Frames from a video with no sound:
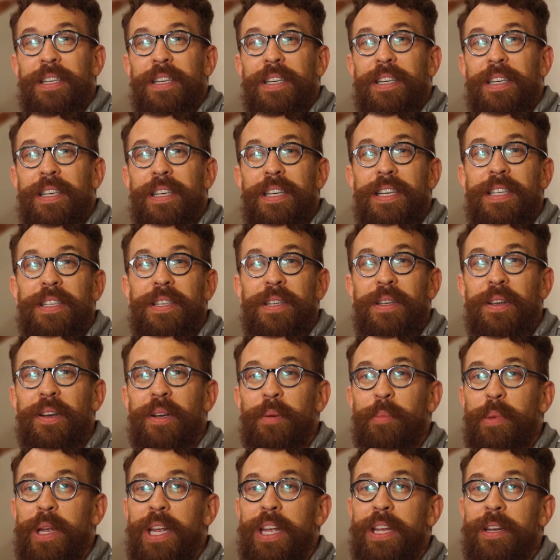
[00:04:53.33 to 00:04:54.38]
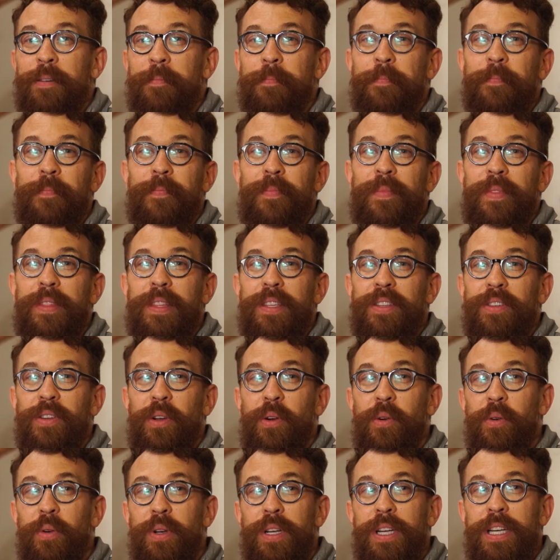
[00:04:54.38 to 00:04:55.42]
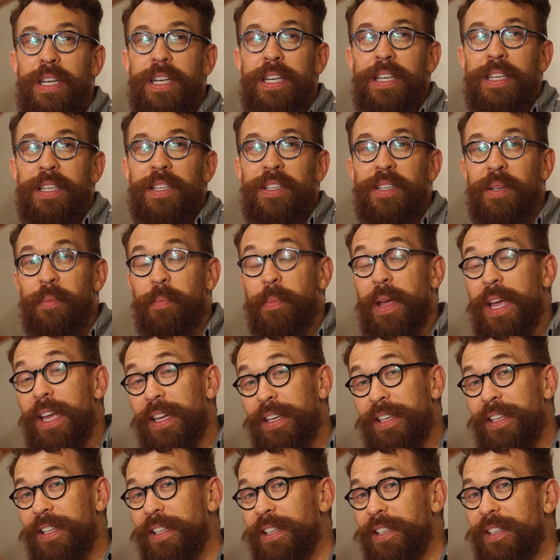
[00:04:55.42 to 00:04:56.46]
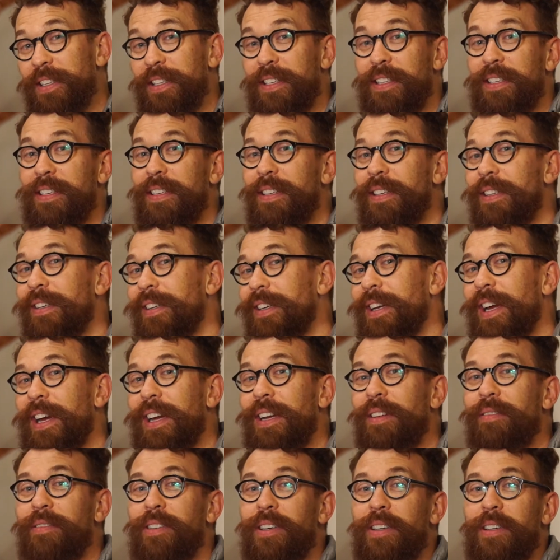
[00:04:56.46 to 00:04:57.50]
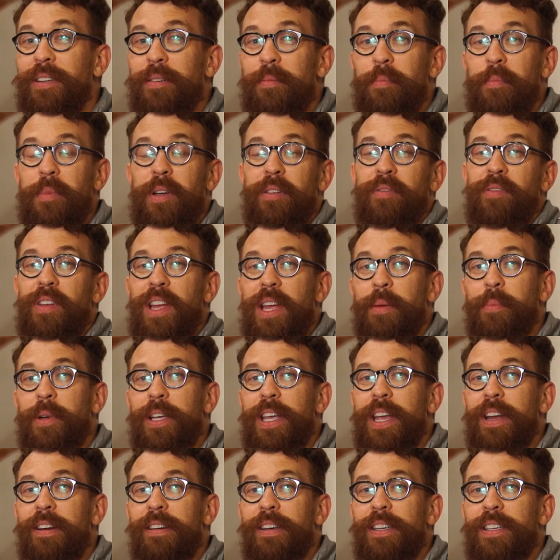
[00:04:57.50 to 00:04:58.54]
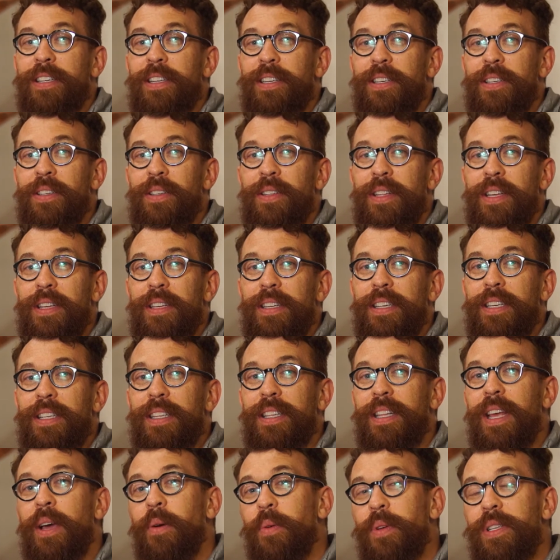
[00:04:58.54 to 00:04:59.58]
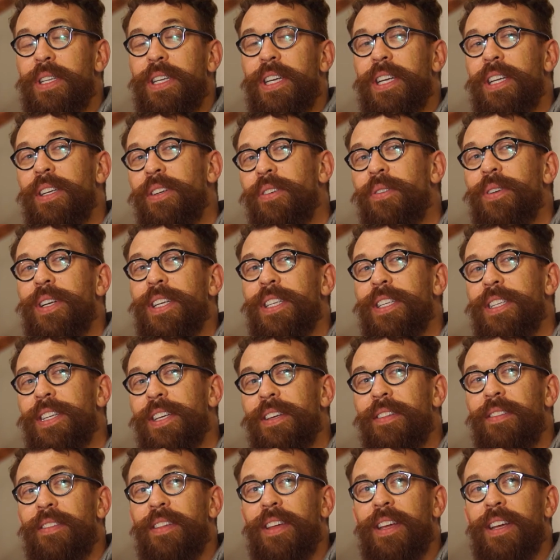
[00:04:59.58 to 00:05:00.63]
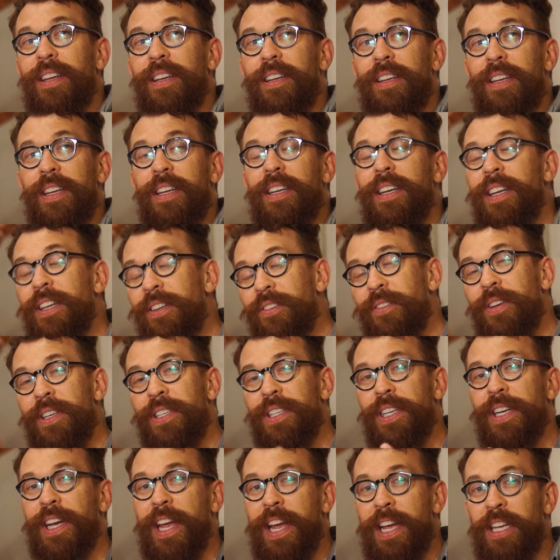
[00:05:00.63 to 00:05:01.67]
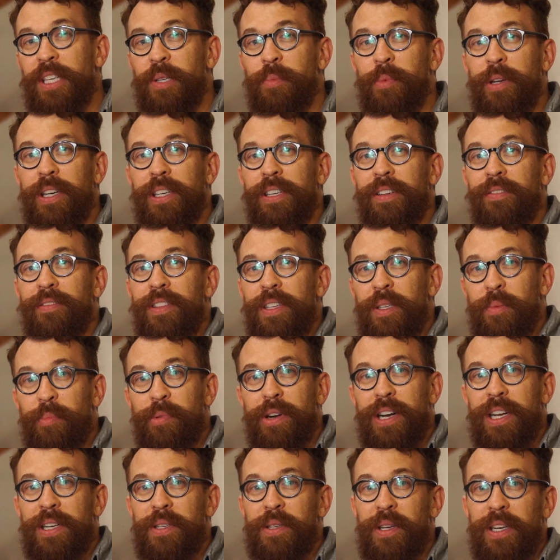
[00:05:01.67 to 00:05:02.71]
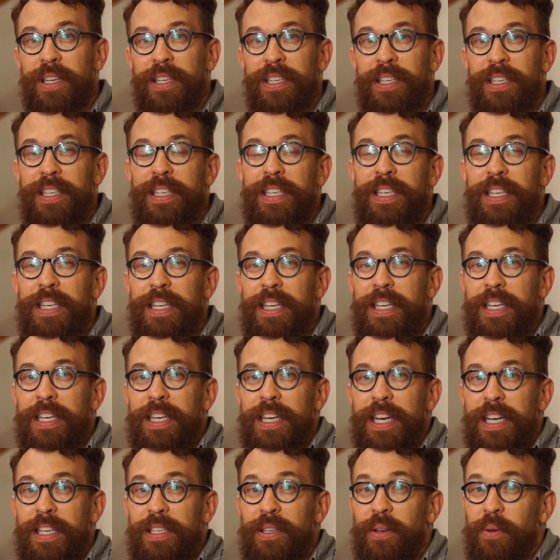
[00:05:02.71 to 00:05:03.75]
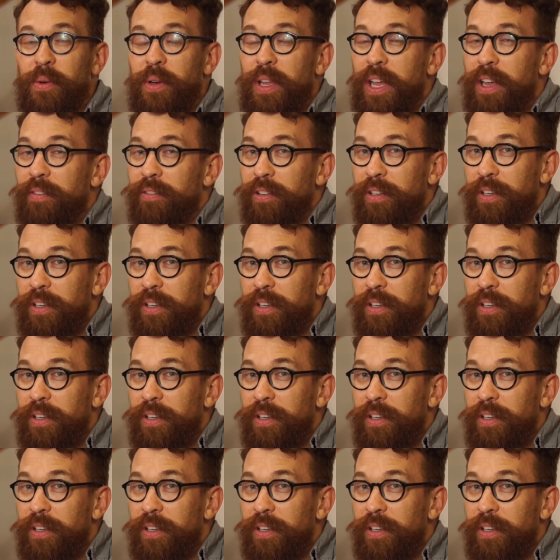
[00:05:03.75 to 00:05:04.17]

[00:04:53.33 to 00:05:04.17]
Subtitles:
as a young man. So cement is kind of a family heritage. That was an interesting thing, an interesting aspect of this project. I don't have a